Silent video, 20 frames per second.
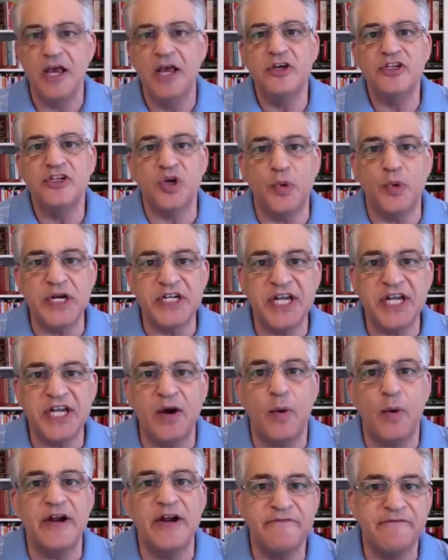So we take
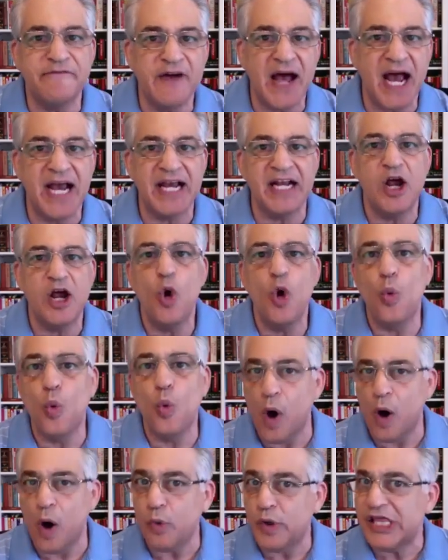away to find
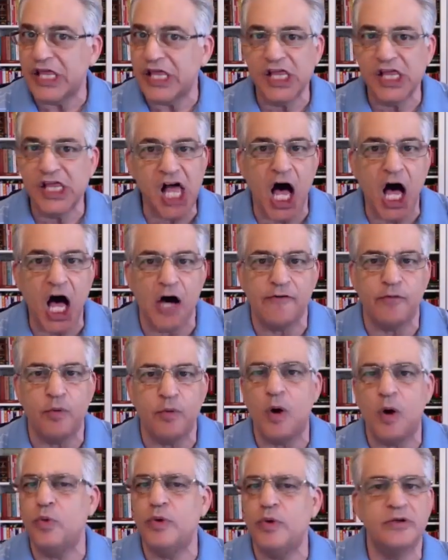what we love,
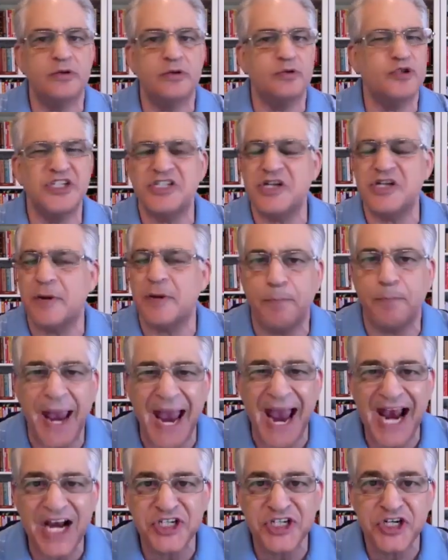what we just are
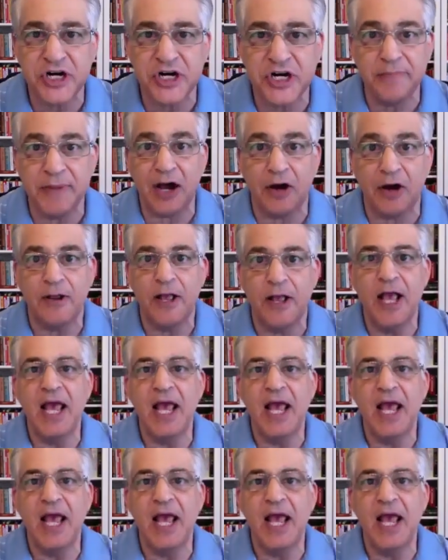passionate about,